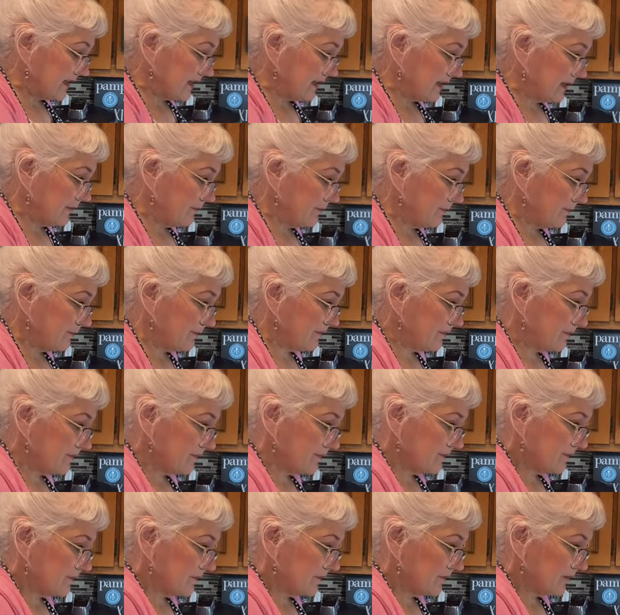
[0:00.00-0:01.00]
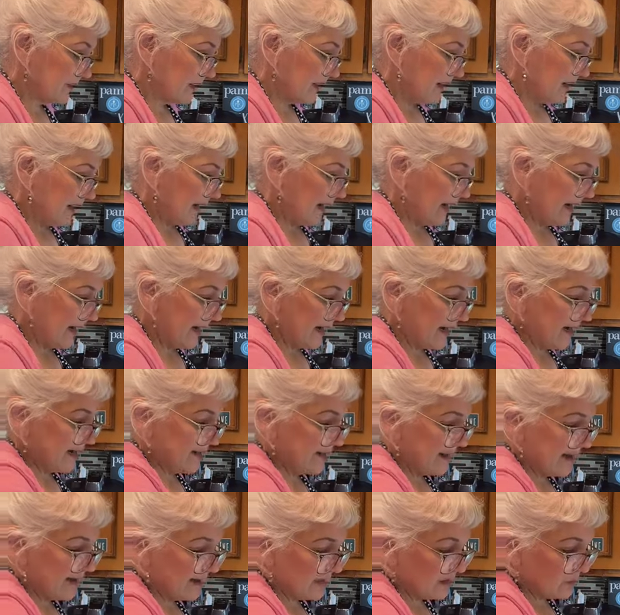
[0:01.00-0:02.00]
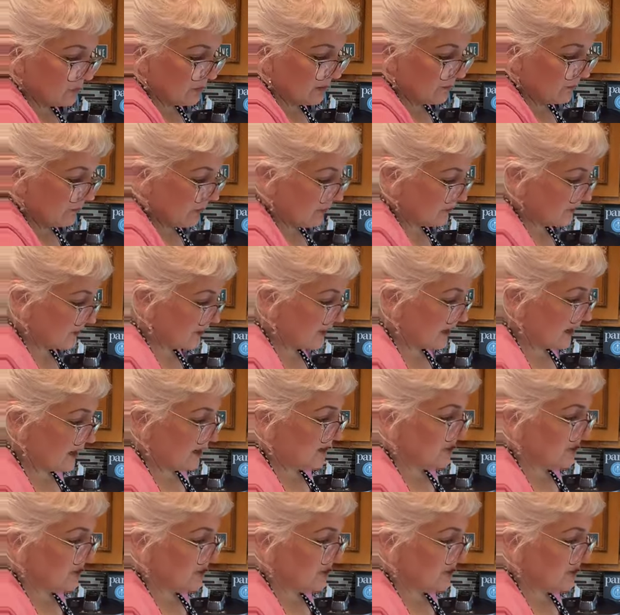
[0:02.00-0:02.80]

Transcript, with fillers: is. And that is what most